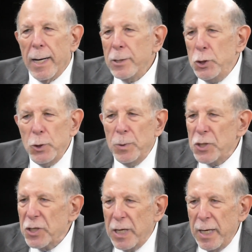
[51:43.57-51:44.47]
a
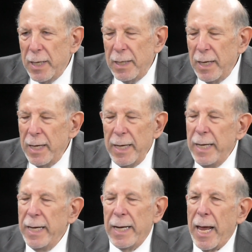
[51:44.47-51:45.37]
Jewish kid
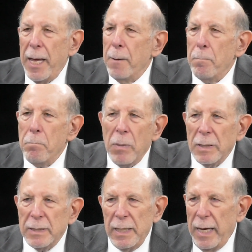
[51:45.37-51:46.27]
in a
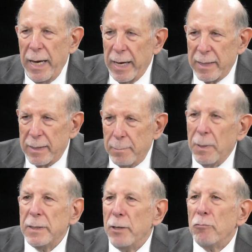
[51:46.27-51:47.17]
multi
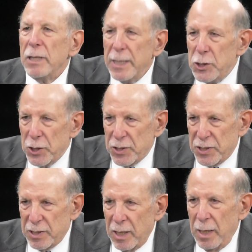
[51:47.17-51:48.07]
multi
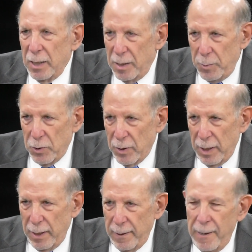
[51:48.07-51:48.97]
religious
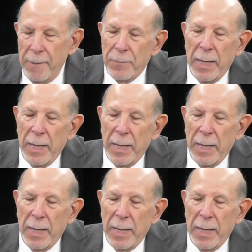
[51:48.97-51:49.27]
community. Right.